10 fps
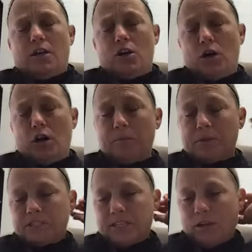no,
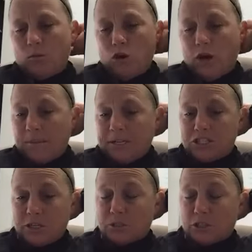100%. Well, I mean,
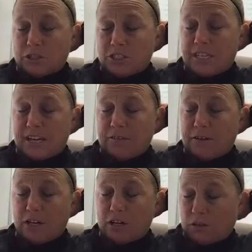she was on staff
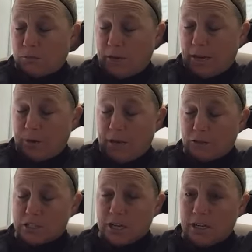here when I
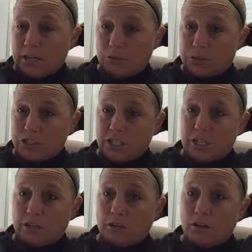first got here with
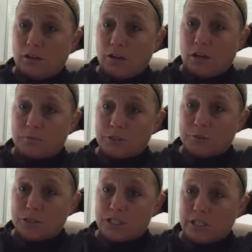Jen. She
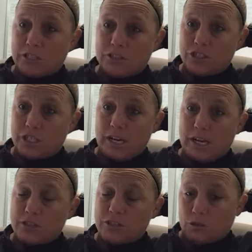was Jen's
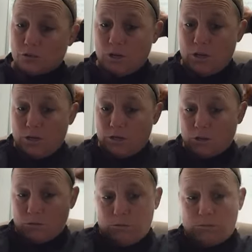GA, so
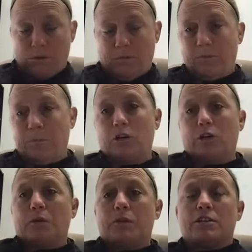we were
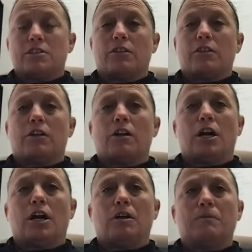familiar with each other.
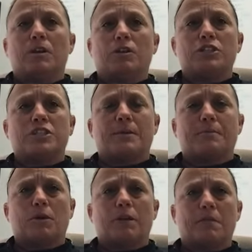You know, she stepped
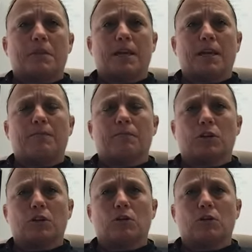away from the game for a